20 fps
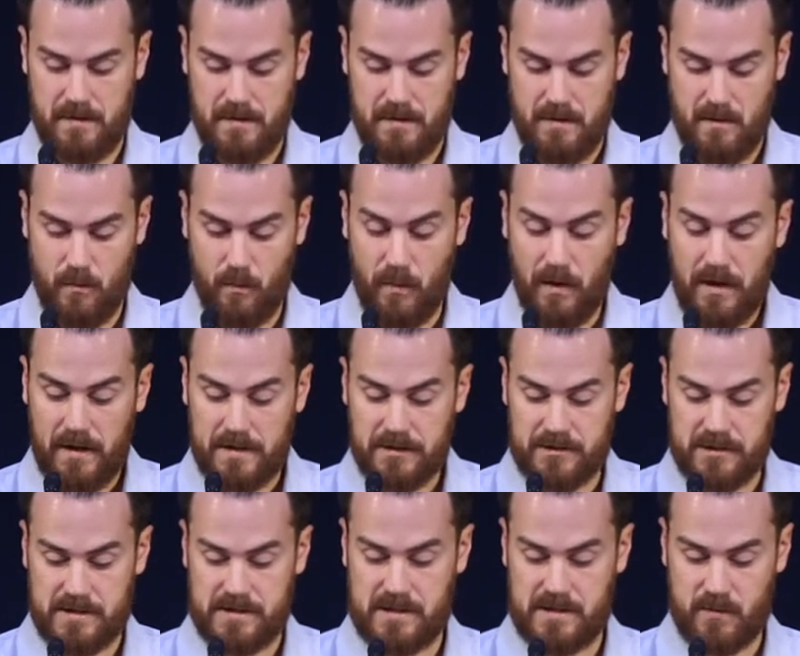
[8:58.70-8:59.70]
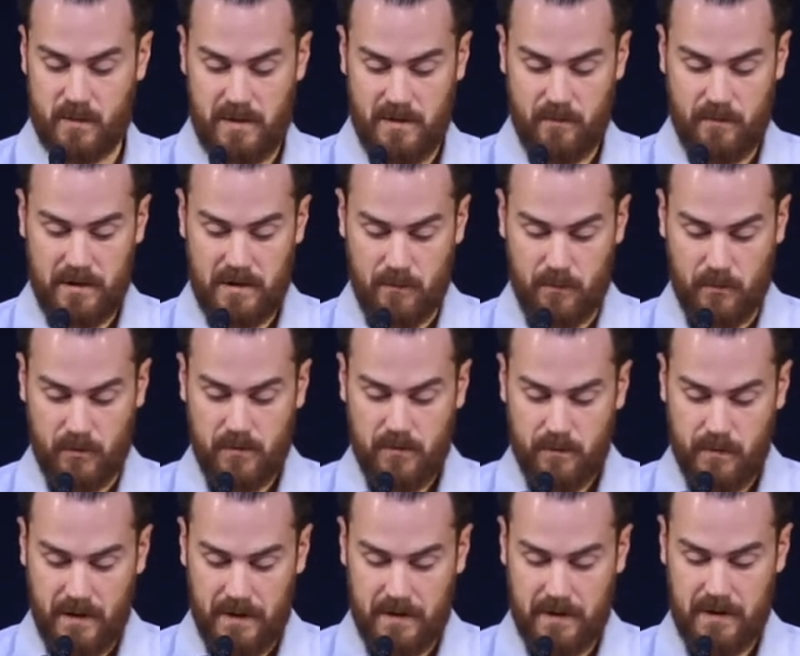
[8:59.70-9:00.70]
but just as we have been approved
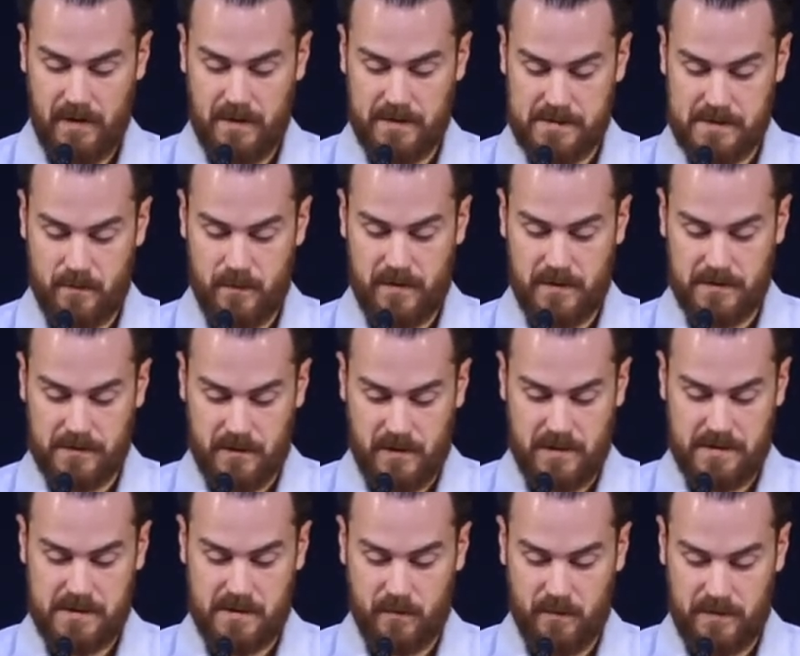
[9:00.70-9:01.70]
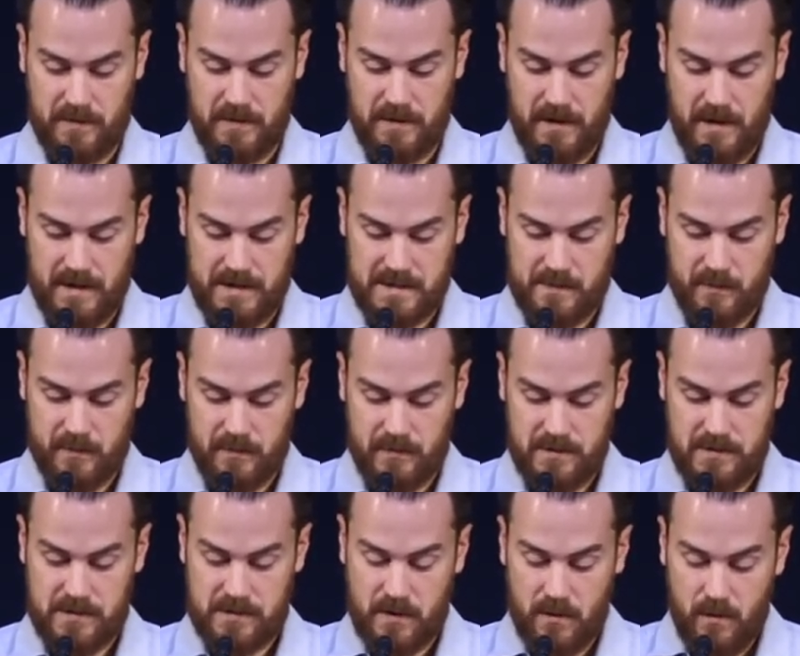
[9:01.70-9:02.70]
by God to be entrusted with the gospel,
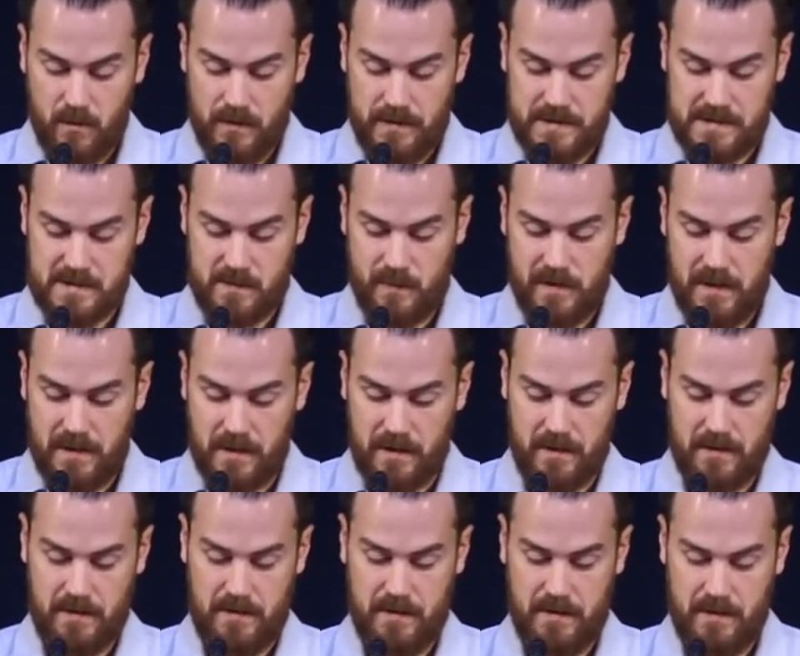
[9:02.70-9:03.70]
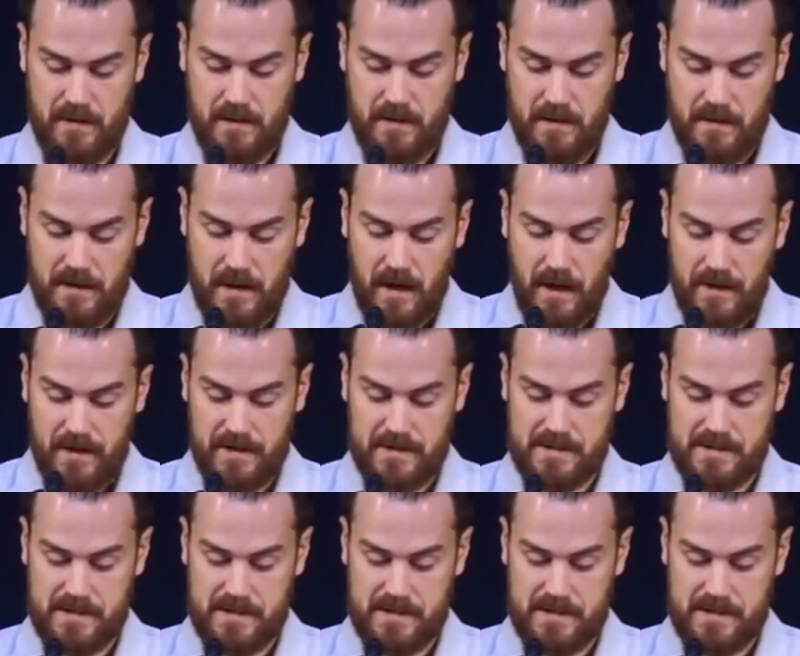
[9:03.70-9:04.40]
so we speak not as